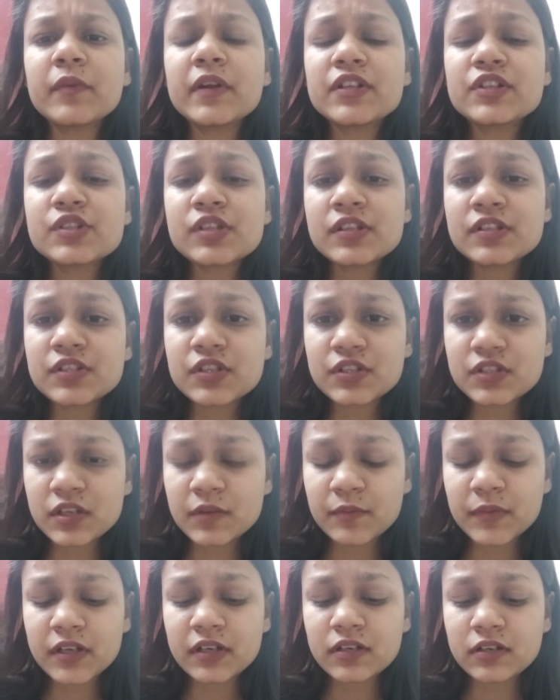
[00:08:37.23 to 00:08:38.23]
But
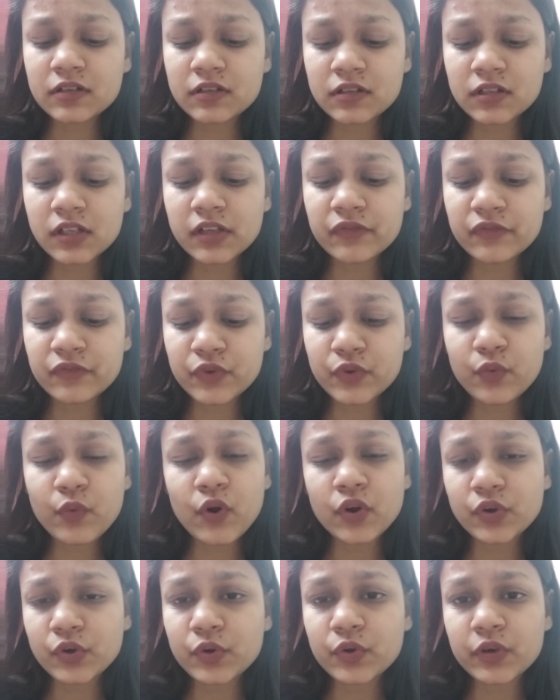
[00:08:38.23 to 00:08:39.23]
if you
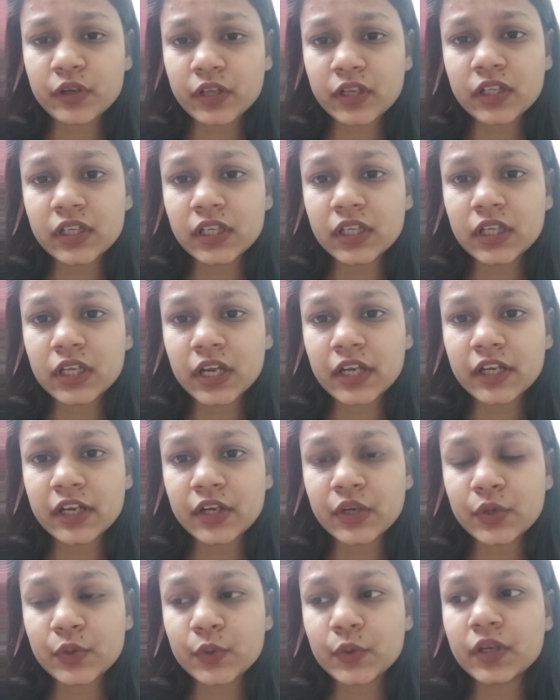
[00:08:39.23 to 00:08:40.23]
want to really get
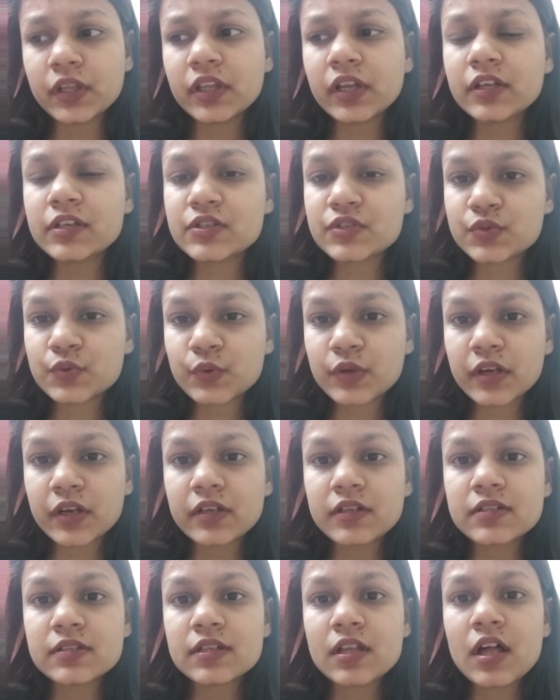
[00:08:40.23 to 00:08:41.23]
into it, then
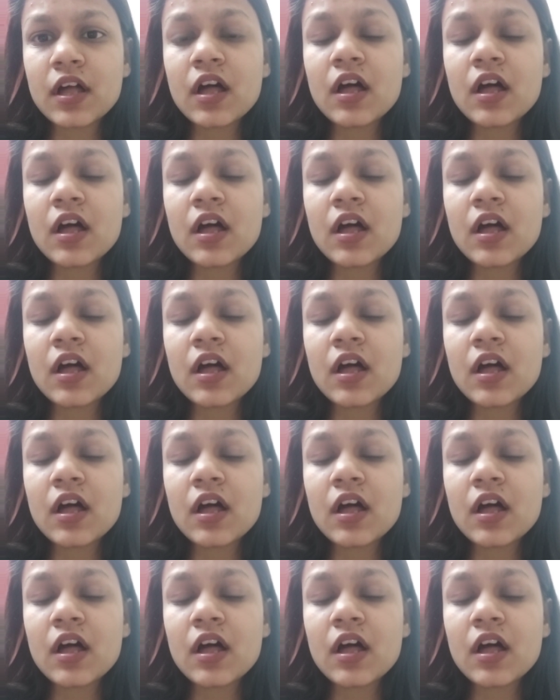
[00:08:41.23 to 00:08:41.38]
students,